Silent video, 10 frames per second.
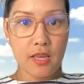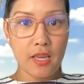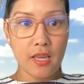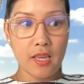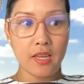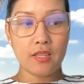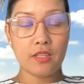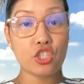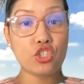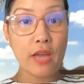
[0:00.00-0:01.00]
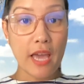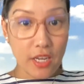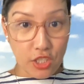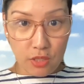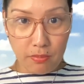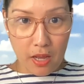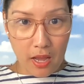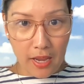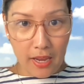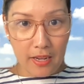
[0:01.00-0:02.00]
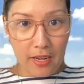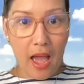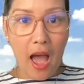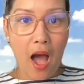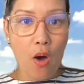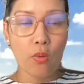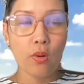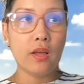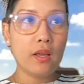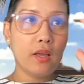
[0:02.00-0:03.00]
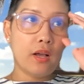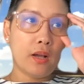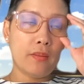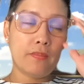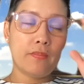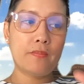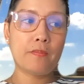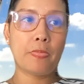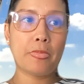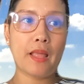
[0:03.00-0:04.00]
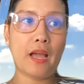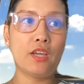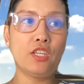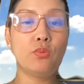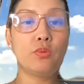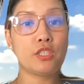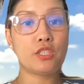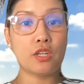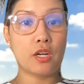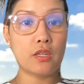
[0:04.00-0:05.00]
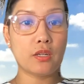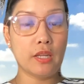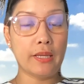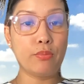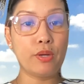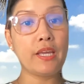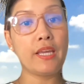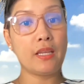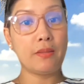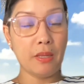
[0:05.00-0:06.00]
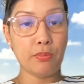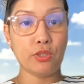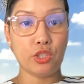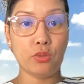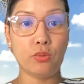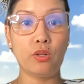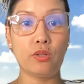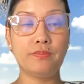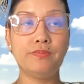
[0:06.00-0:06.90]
and the strategy behind how you want to start like bringing in people into your world.